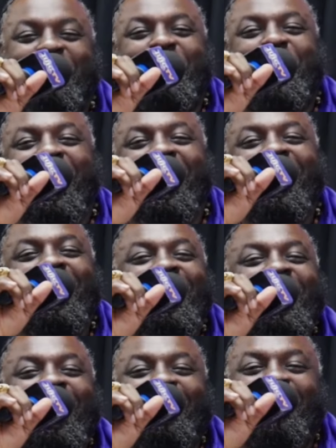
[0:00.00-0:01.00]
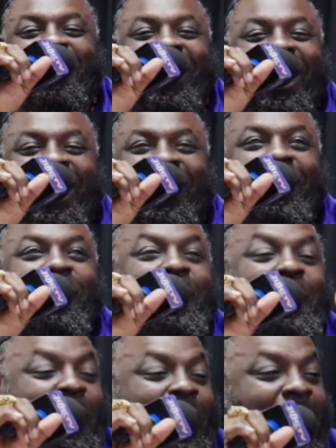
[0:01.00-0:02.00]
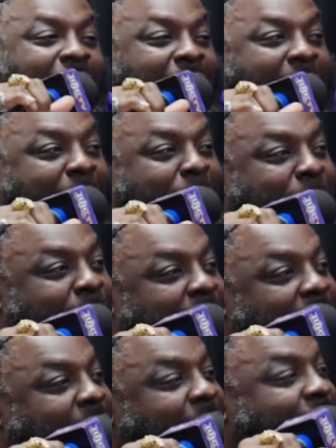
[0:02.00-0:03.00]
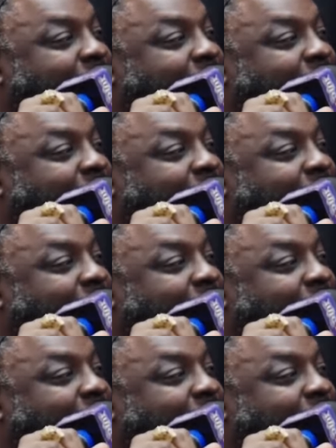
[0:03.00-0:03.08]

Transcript: but but hey, but hey, our people got even